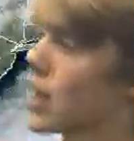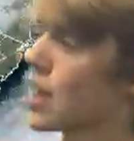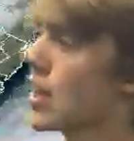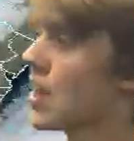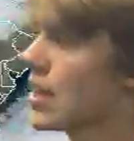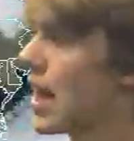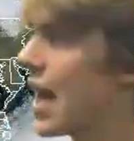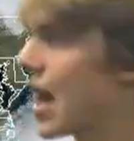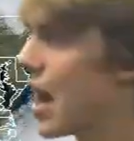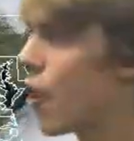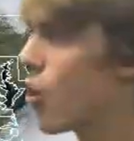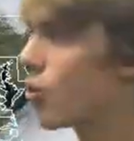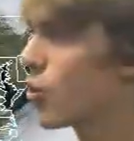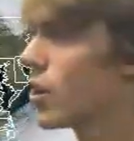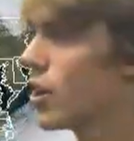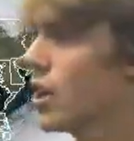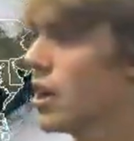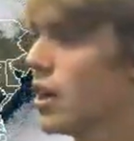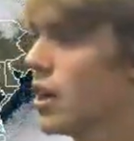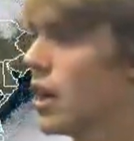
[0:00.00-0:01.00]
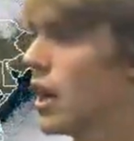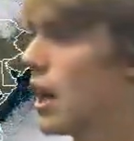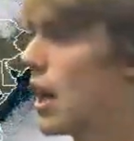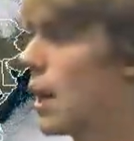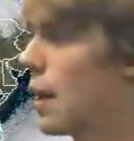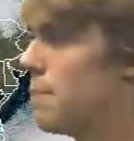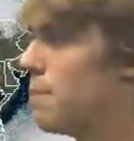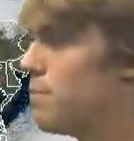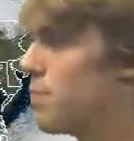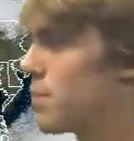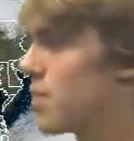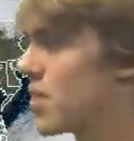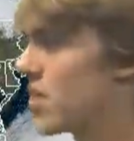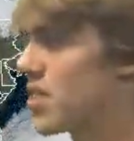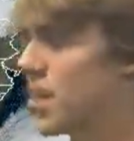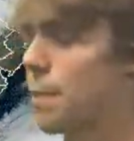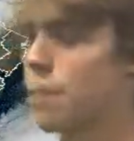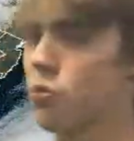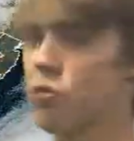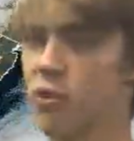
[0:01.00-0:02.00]
cloud
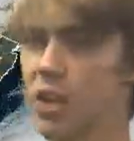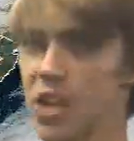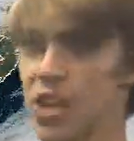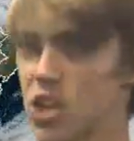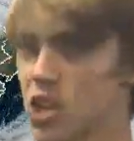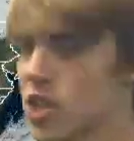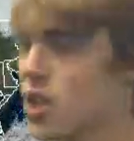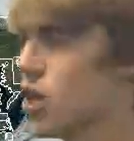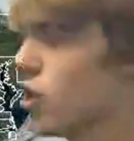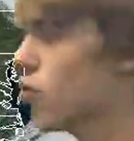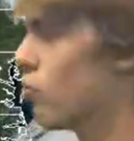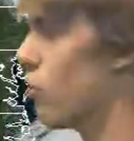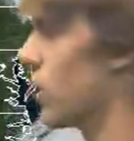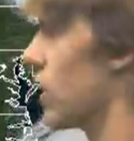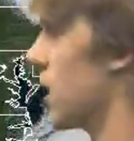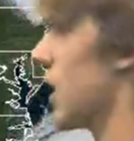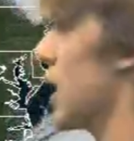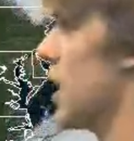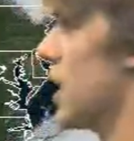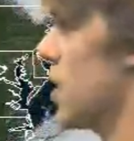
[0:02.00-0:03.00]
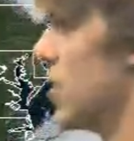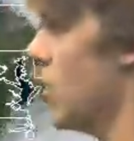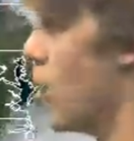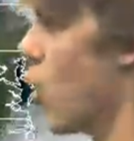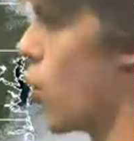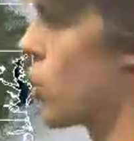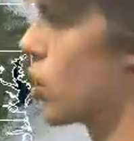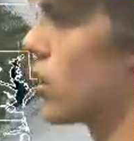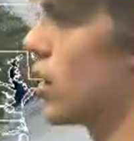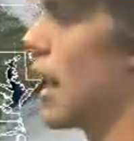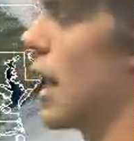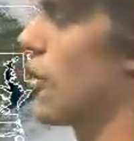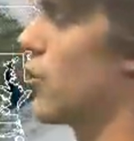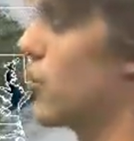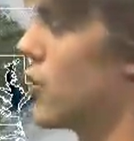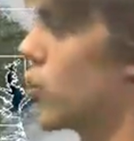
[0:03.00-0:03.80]
separation. Really no clouds